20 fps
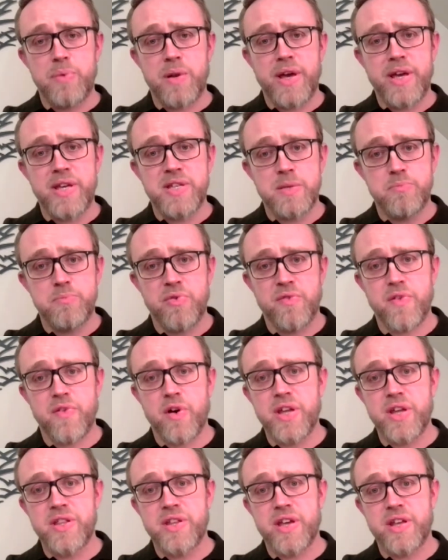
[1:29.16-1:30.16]
place and
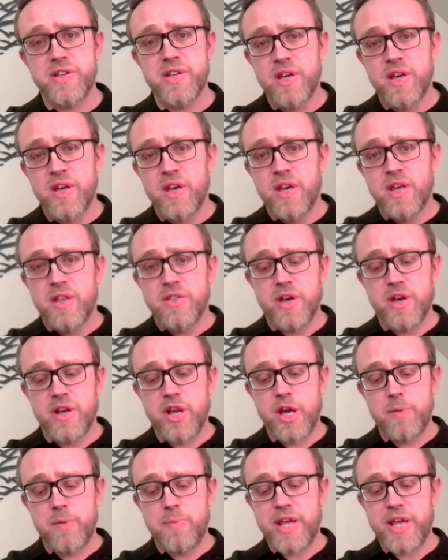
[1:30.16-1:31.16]
provided that
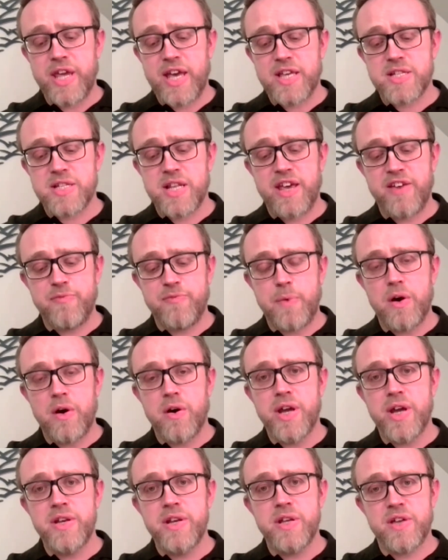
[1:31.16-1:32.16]
nobody gets left
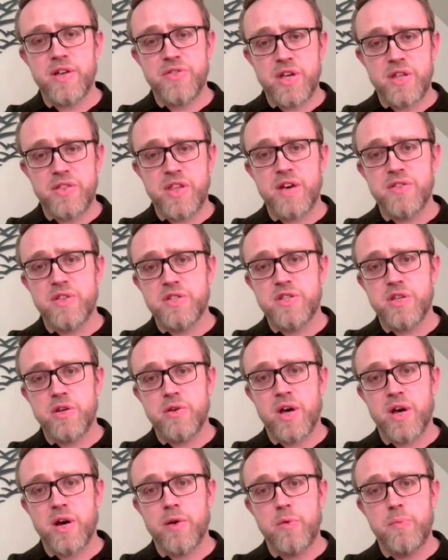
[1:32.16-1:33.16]
behind. I think the other
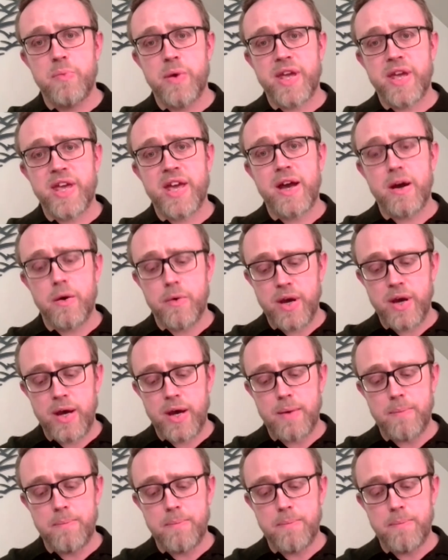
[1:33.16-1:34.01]
two that I would pick out